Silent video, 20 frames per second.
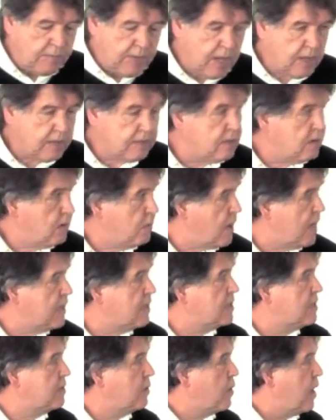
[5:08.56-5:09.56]
about
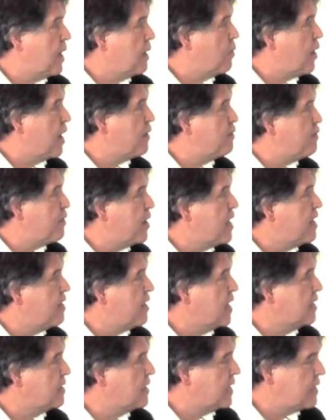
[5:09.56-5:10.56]
quite funny
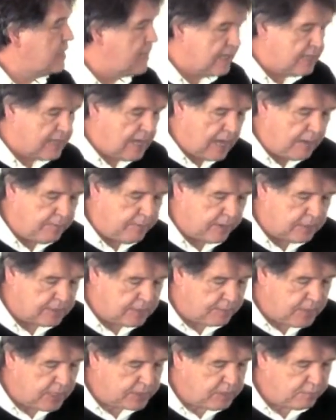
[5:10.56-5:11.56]
things that tend to happen. As
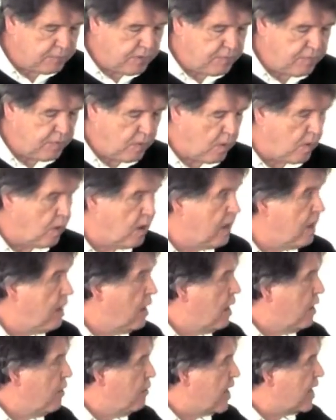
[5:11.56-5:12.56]
I mentioned before,
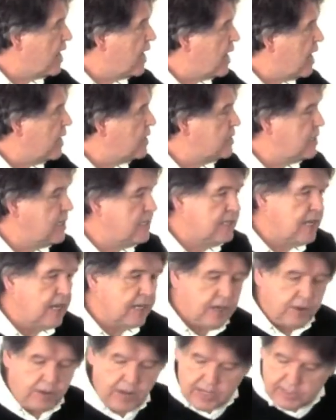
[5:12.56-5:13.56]
regularities
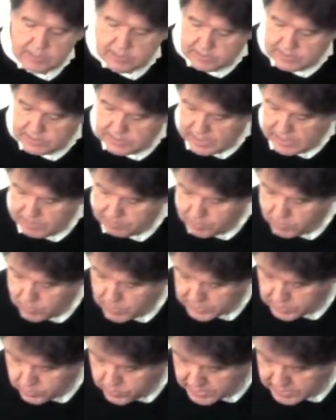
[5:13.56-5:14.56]
get created
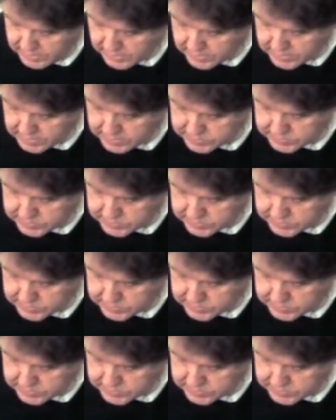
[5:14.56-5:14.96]
quite quickly.